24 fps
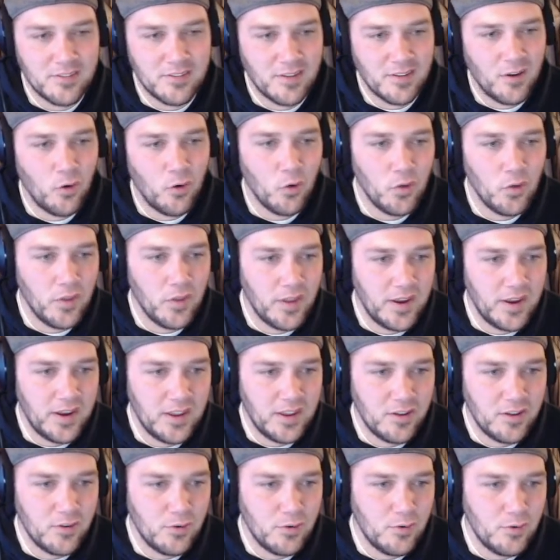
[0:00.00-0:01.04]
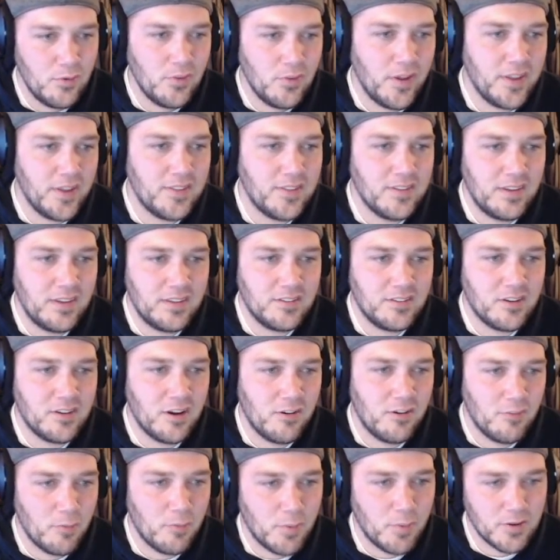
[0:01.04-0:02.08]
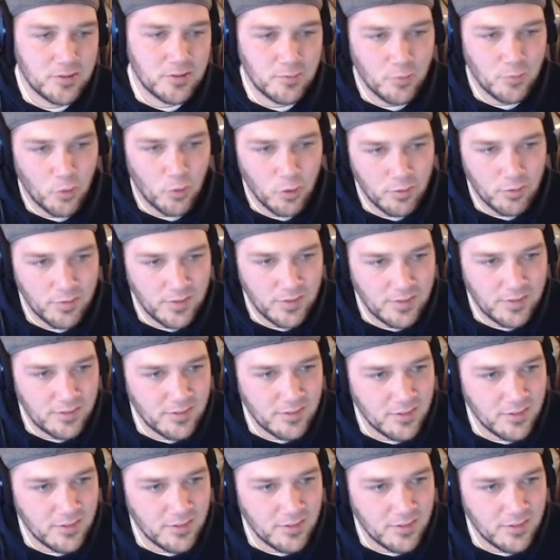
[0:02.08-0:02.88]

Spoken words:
old lady who like takes care of a bunch of orphans,